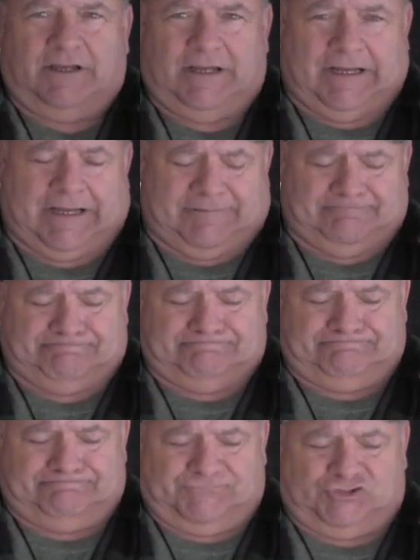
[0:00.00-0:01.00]

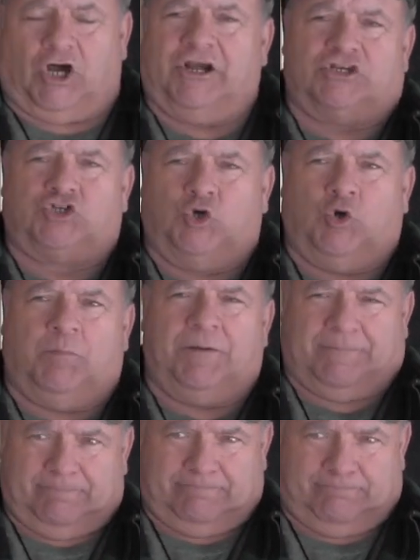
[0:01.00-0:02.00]

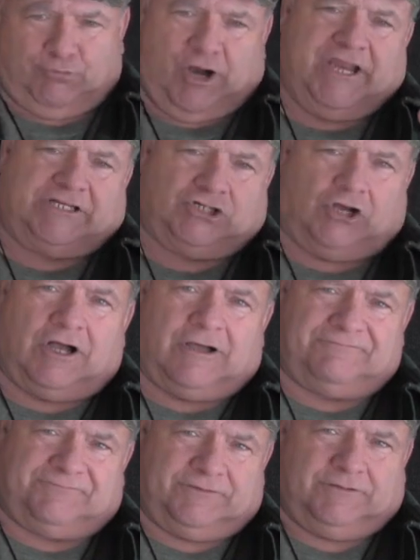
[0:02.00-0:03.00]
sonotube breaks
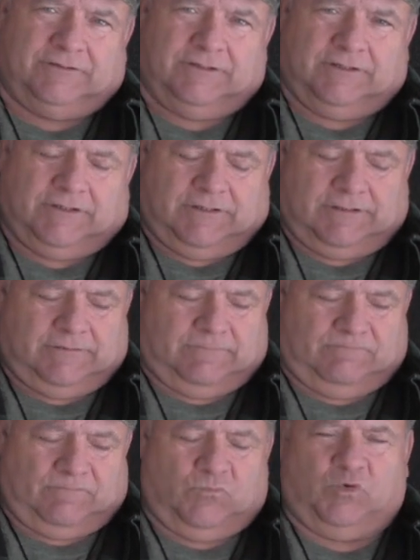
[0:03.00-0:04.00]
off.
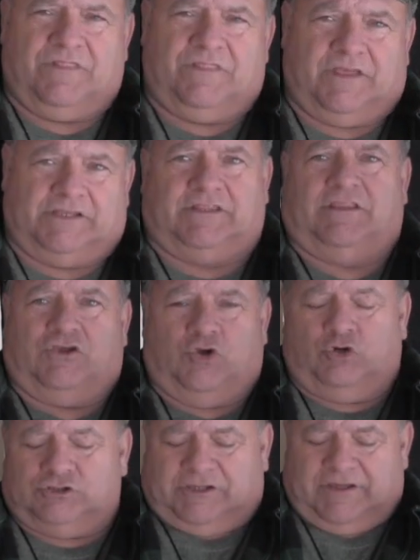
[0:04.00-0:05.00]

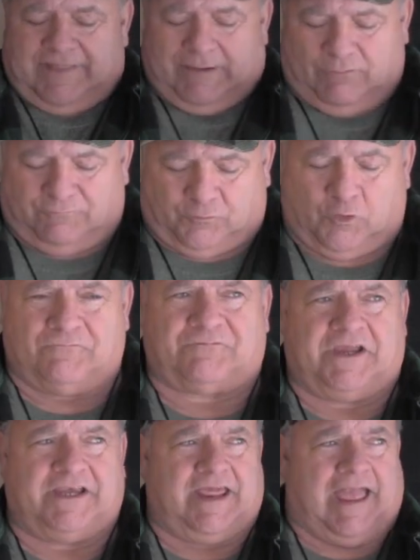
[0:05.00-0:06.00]
Usually they were 4
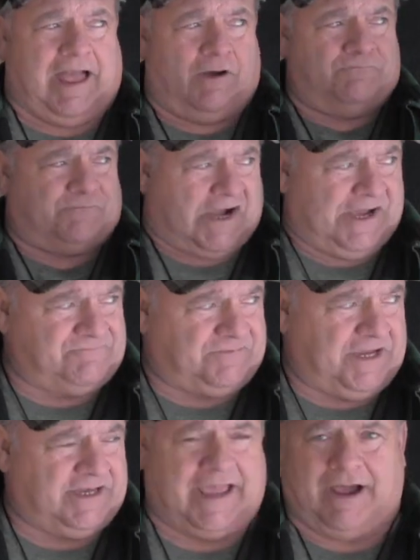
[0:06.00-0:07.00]
feet down, 5
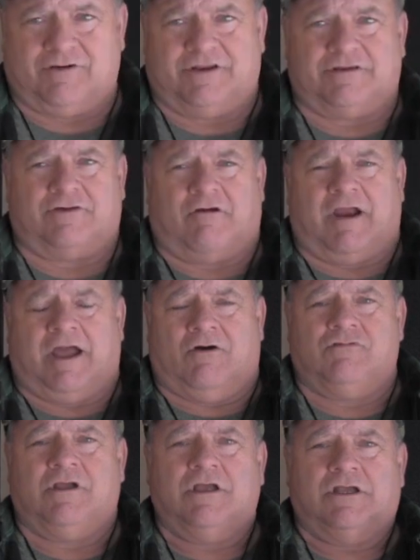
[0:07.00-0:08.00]
feet down in the
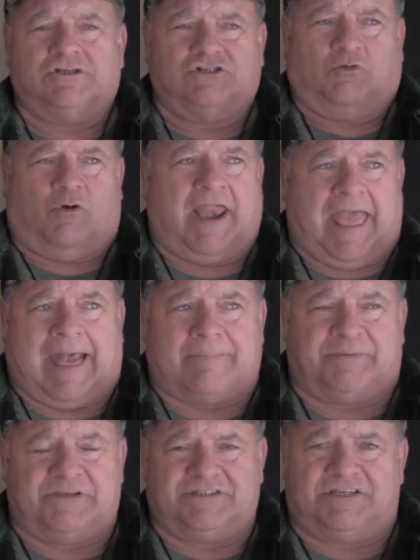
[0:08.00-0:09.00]
ground. So what
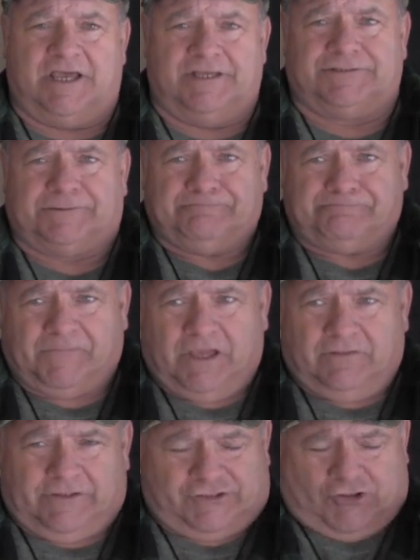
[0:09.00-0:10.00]
happens is
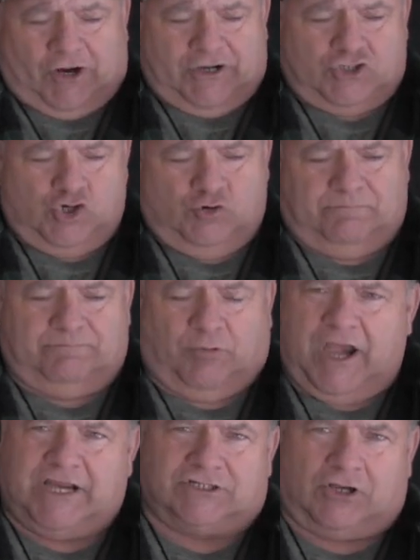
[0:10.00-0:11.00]
the sonotube
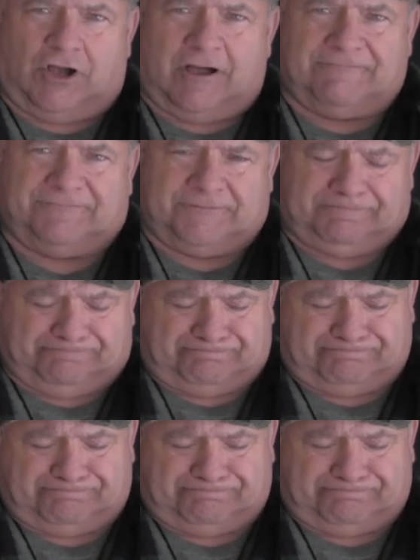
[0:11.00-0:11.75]
breaks off